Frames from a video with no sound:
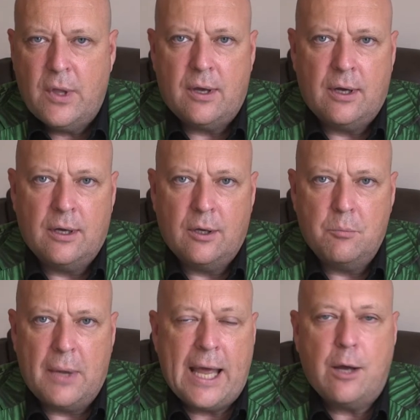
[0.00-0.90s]

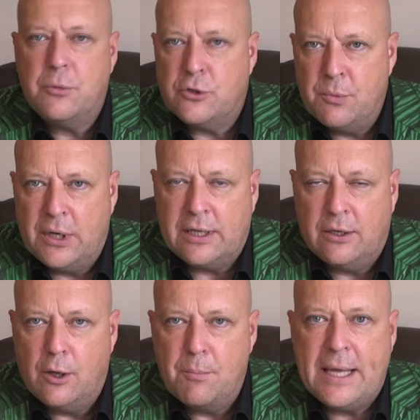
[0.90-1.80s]
How much money can
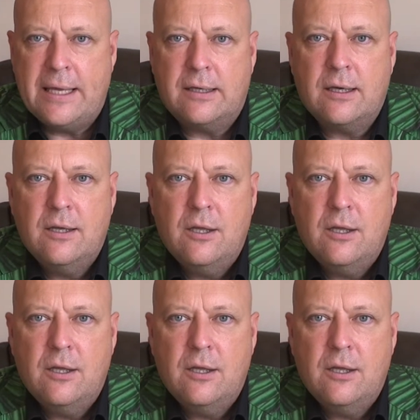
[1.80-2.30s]
I make?